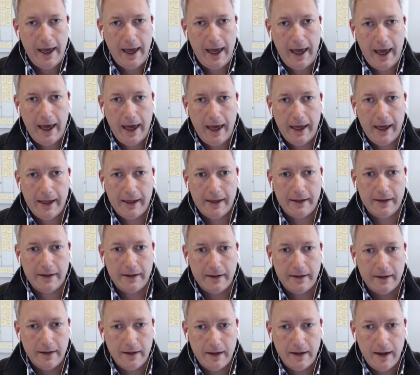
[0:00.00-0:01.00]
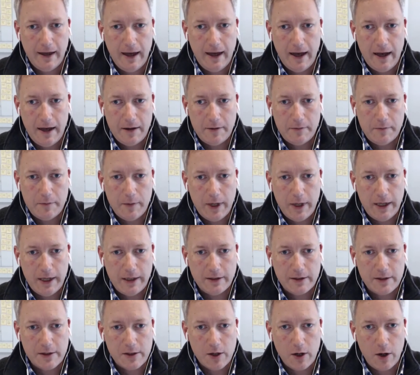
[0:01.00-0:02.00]
And
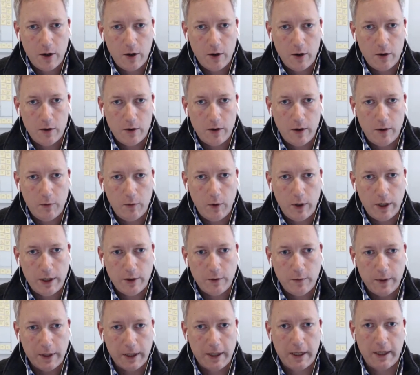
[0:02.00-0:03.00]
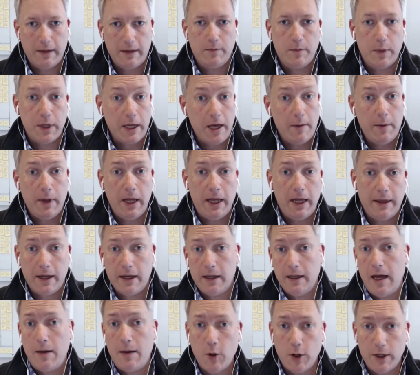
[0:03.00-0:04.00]
so when you become, I think,
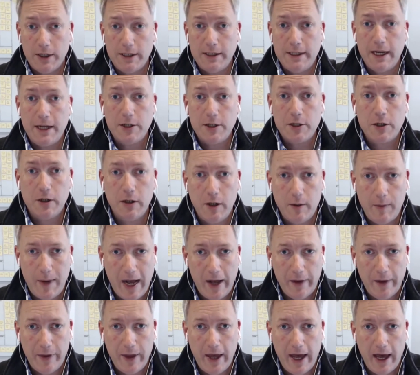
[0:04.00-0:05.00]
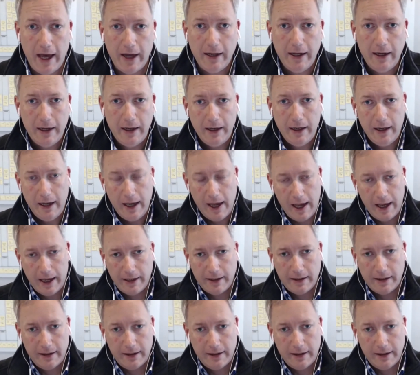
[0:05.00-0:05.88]
a lot more intentional about that, and